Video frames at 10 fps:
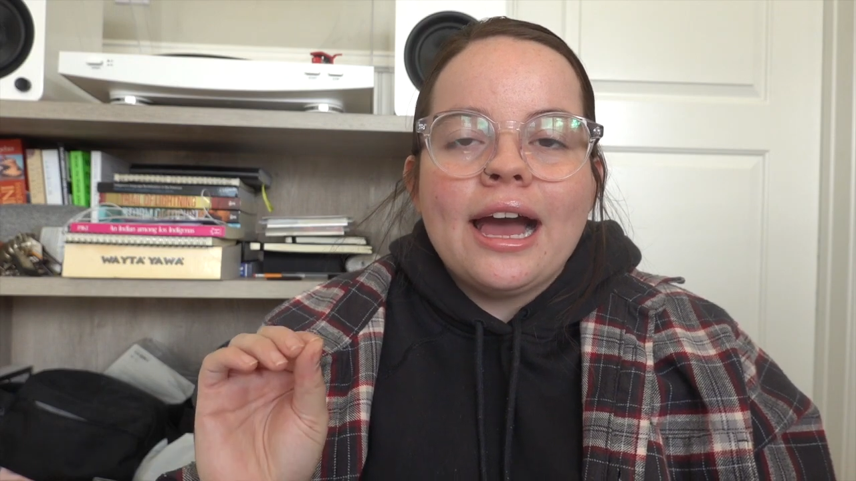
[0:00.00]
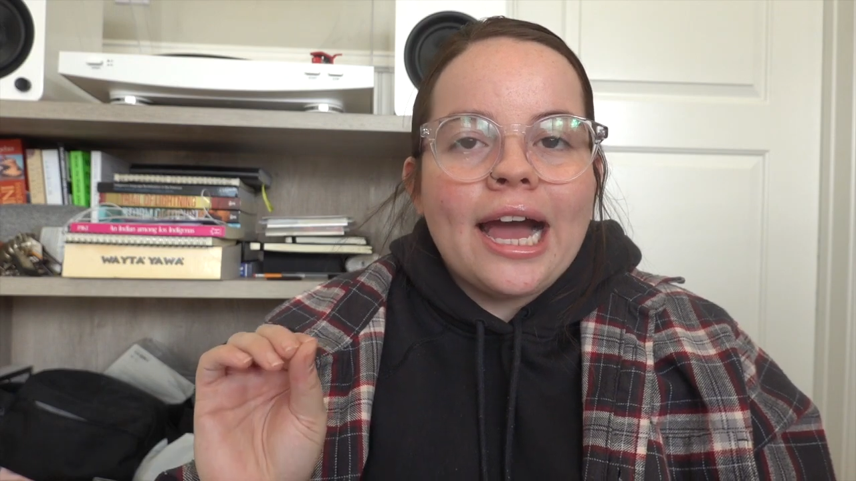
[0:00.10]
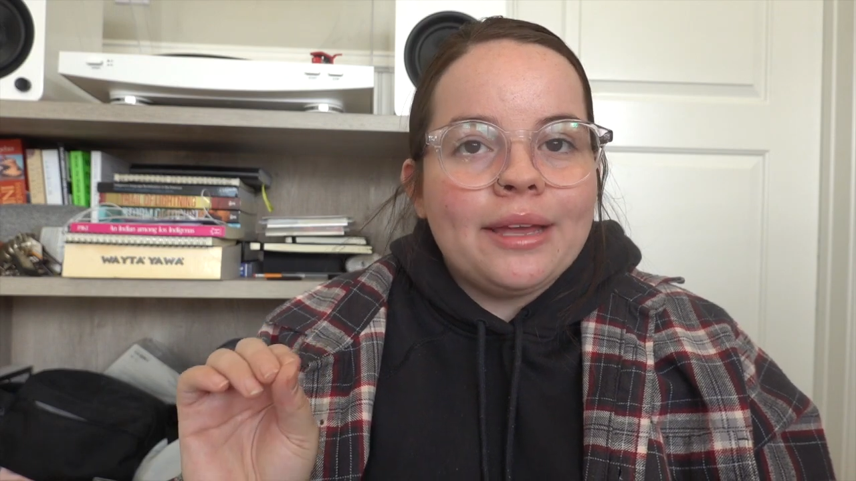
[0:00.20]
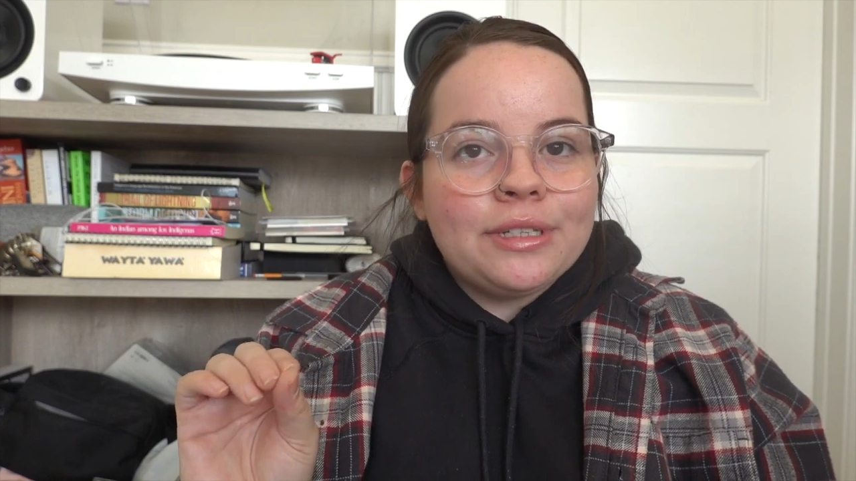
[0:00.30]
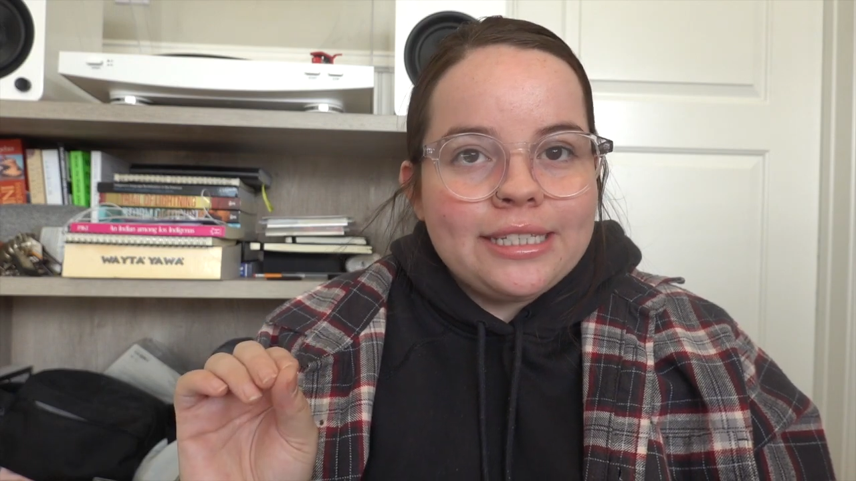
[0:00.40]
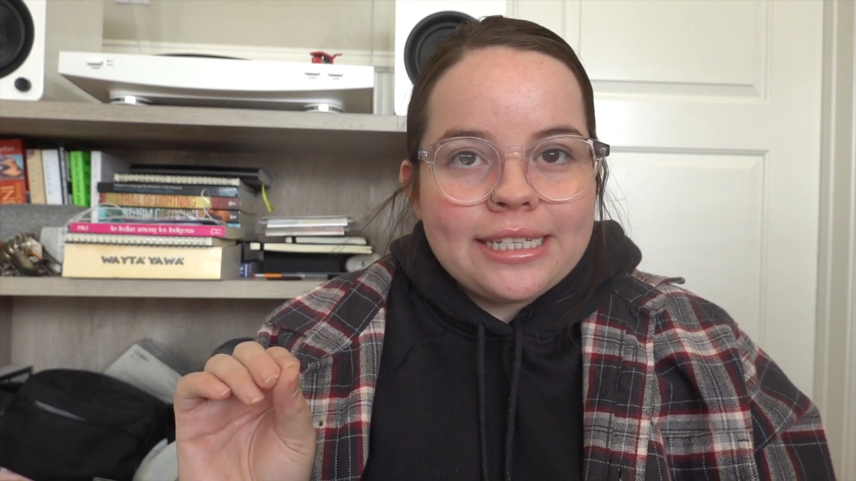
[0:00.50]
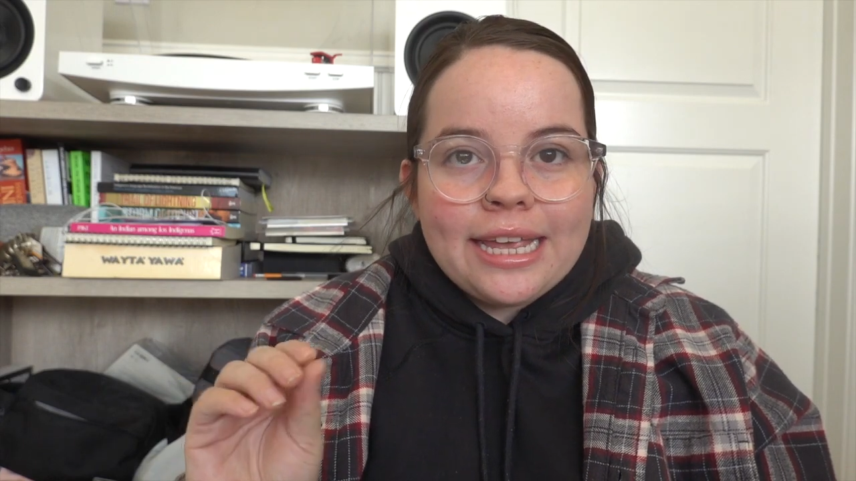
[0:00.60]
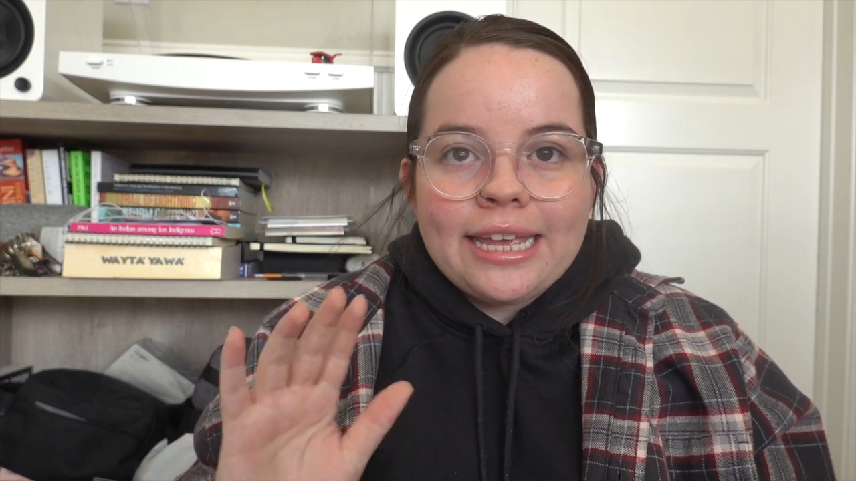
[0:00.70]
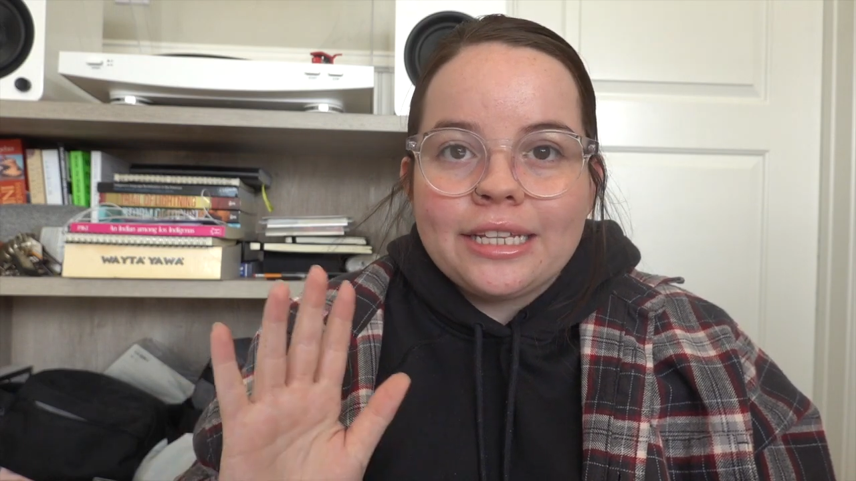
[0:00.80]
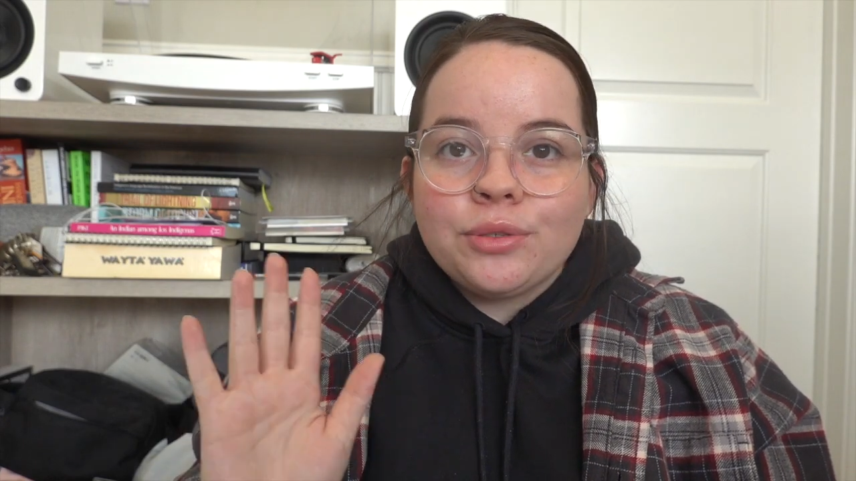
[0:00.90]
I would
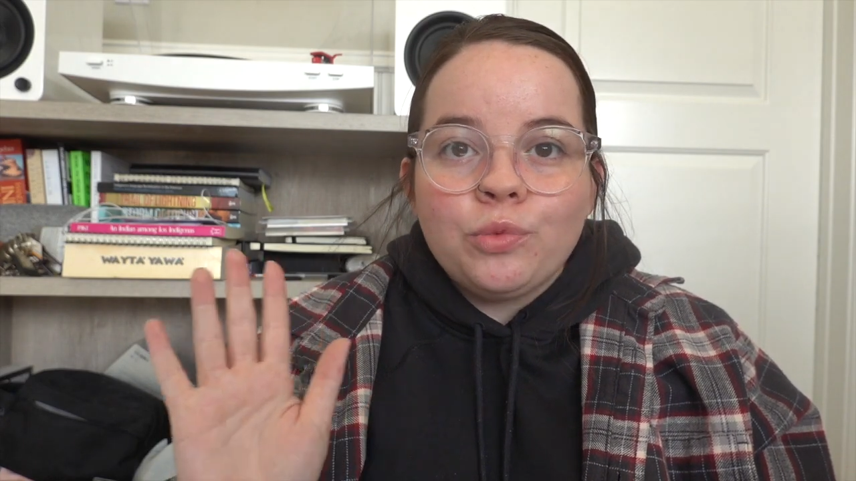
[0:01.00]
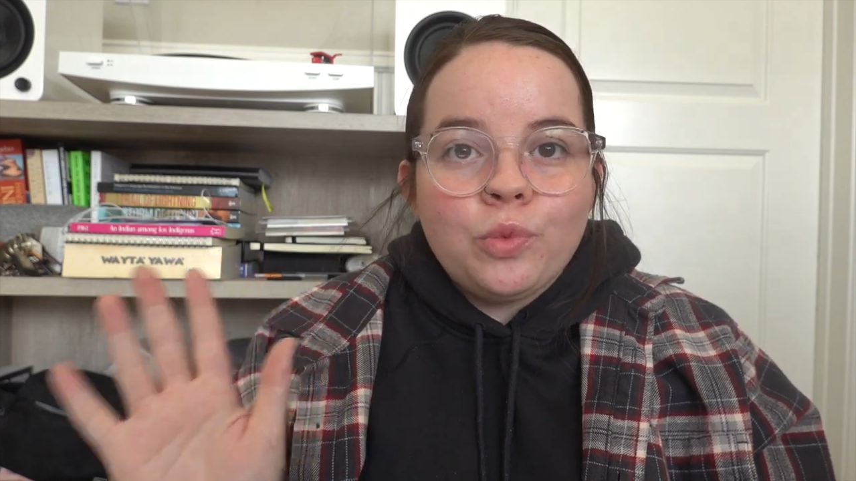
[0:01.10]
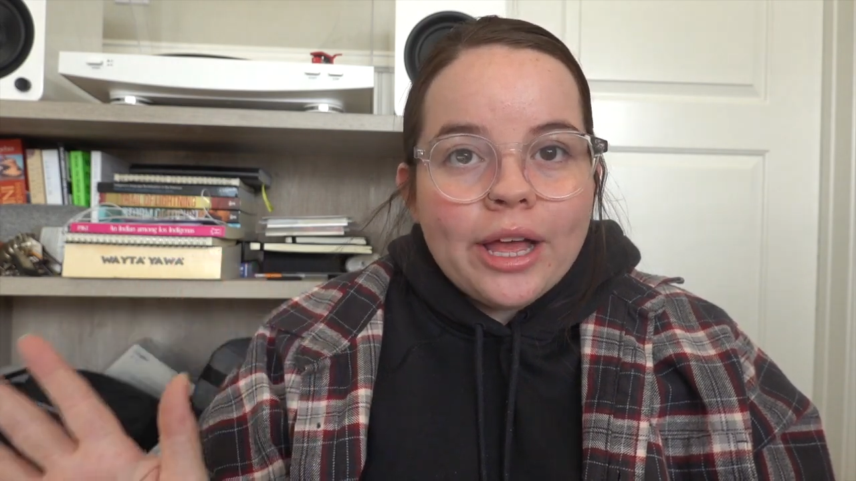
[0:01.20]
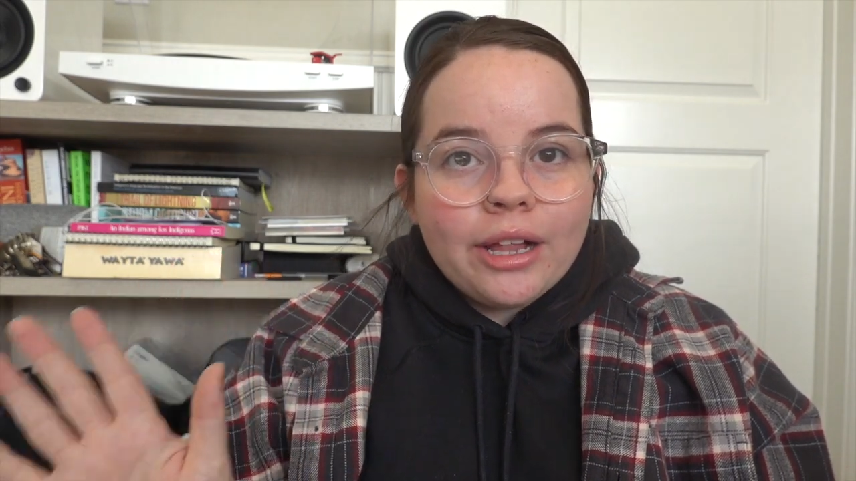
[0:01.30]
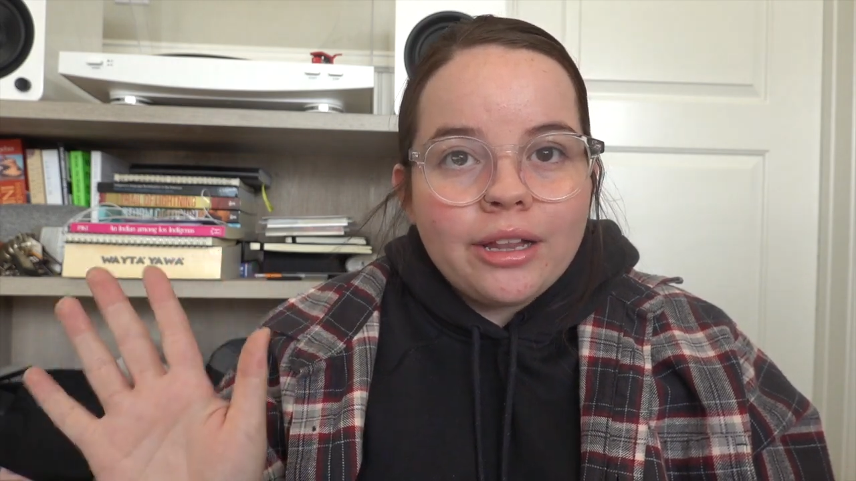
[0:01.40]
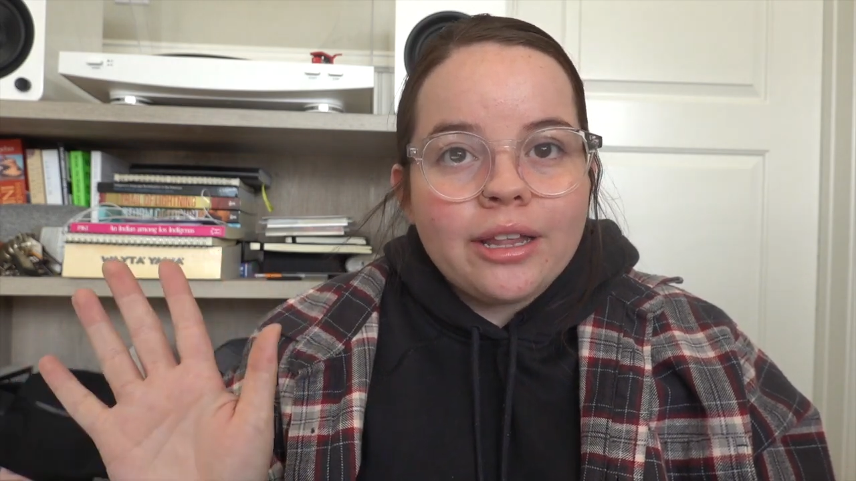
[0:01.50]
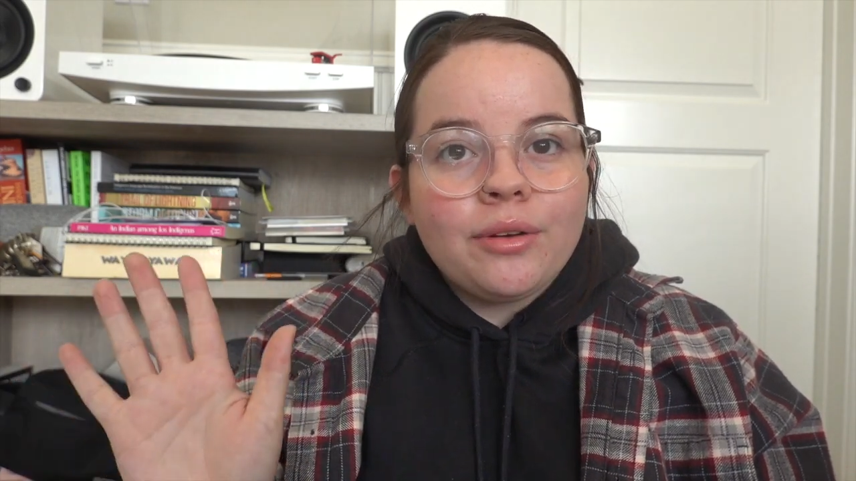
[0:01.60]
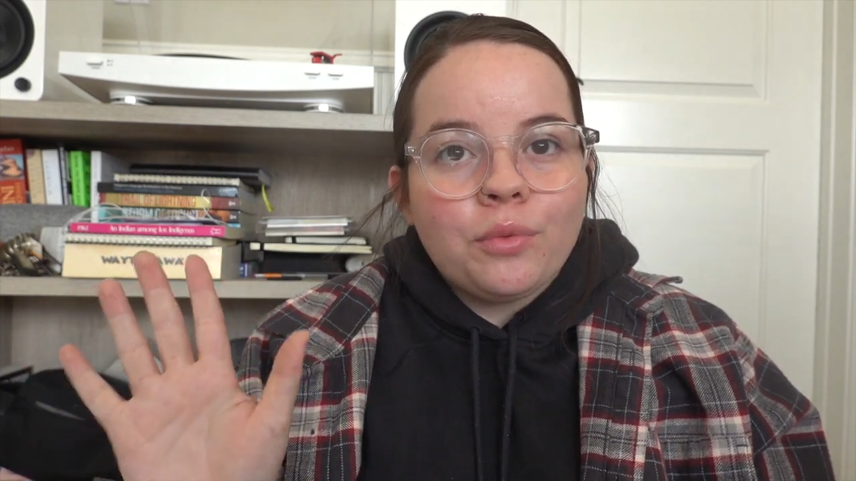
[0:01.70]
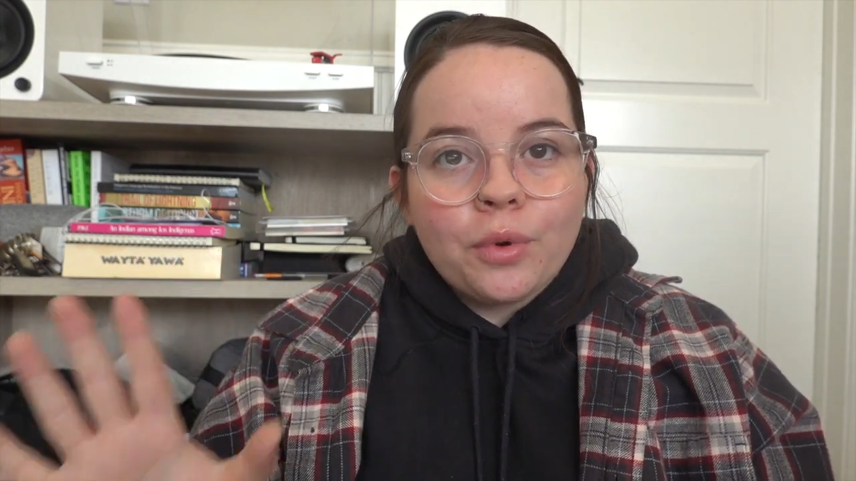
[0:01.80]
say it's well